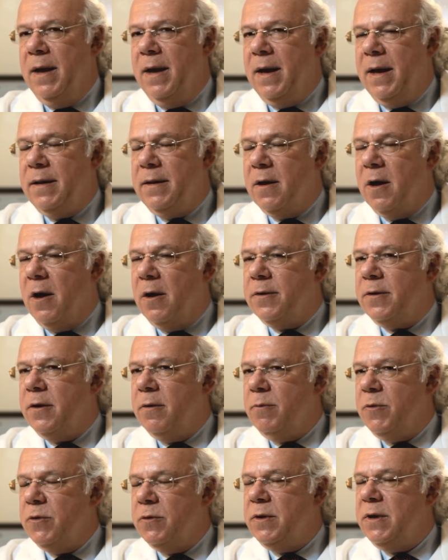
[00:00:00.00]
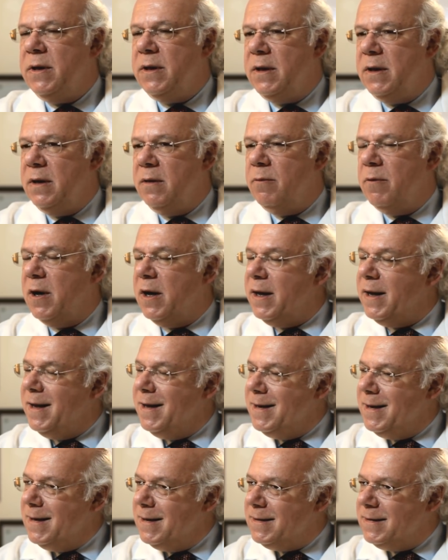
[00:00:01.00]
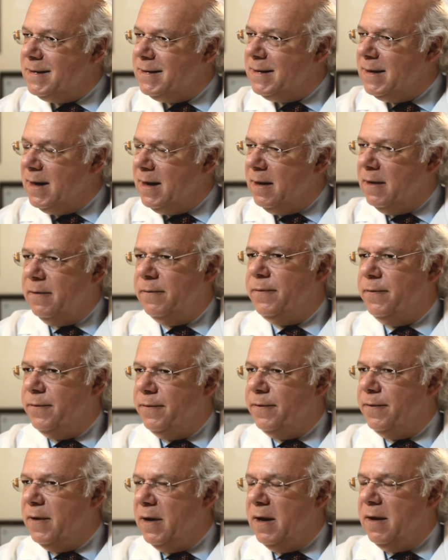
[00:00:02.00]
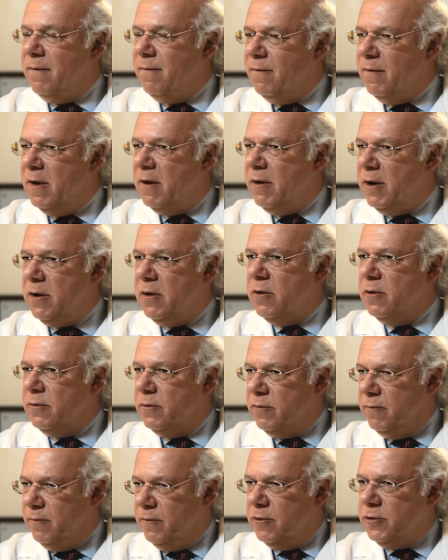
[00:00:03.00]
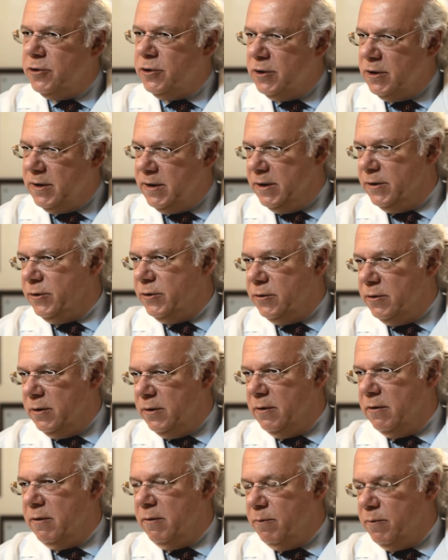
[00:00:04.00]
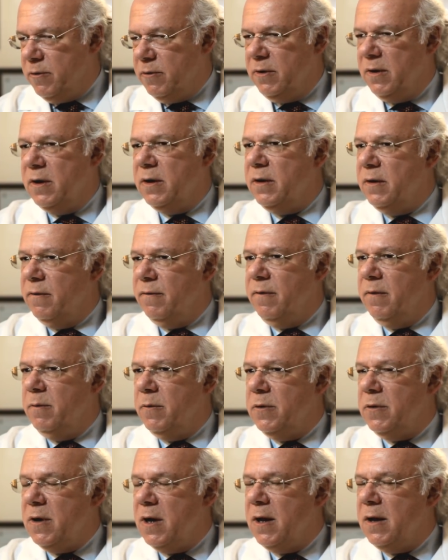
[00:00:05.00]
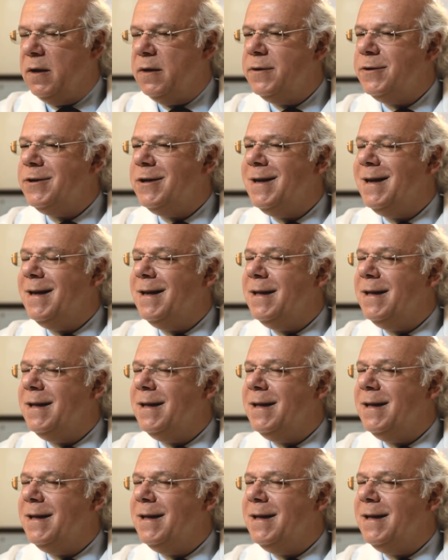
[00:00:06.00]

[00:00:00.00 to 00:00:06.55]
And autoimmunity, while in itself a very controversial issue in reproductive immunology,